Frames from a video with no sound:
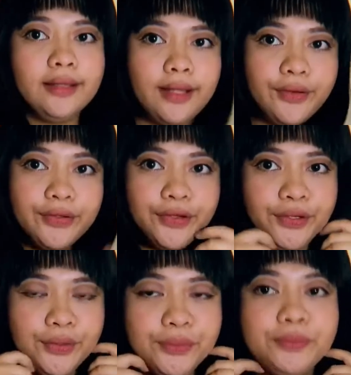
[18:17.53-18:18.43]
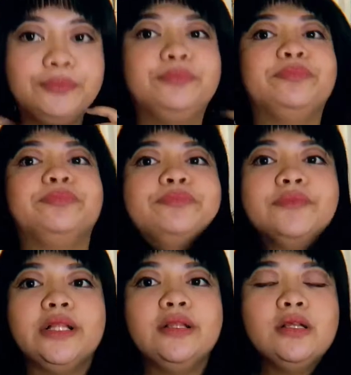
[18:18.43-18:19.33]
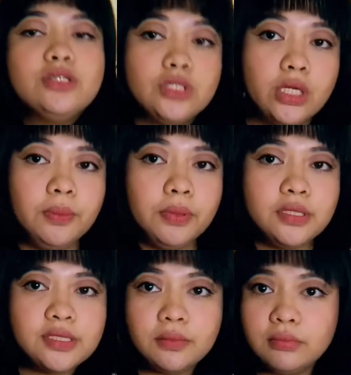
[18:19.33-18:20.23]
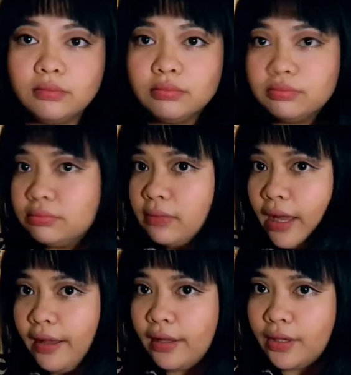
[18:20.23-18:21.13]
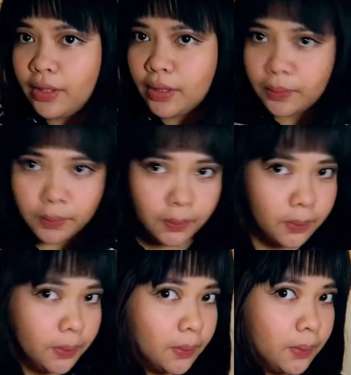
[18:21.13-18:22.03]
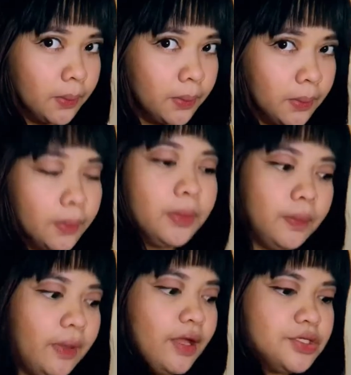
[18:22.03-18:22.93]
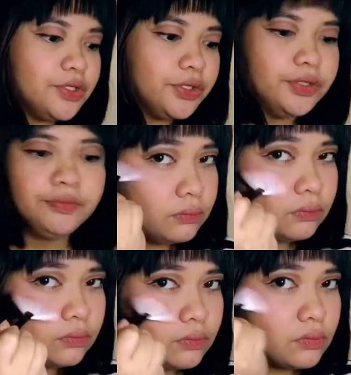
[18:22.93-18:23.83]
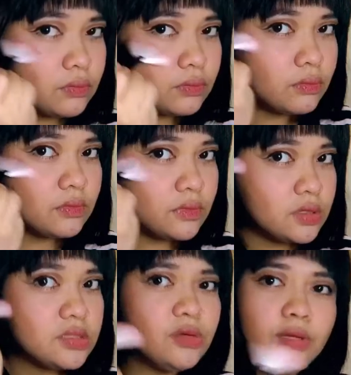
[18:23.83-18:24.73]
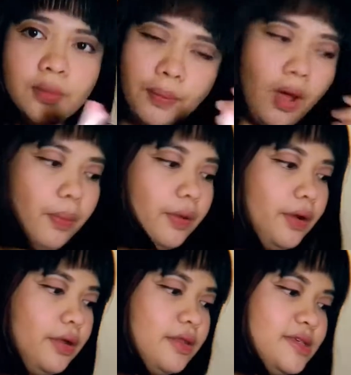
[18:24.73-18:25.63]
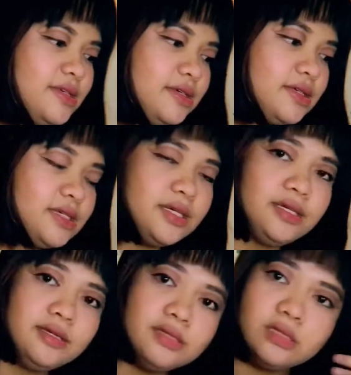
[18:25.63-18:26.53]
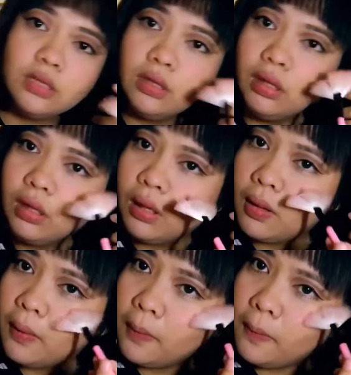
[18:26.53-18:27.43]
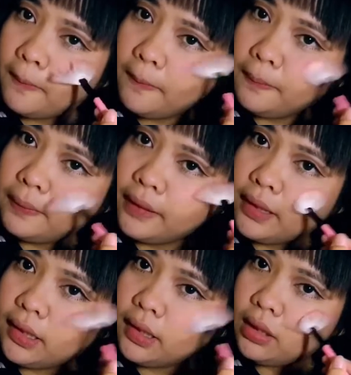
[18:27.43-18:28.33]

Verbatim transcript: there we go. Should I put some highlighter? Maybe I should. It's not really popular in the 60s, but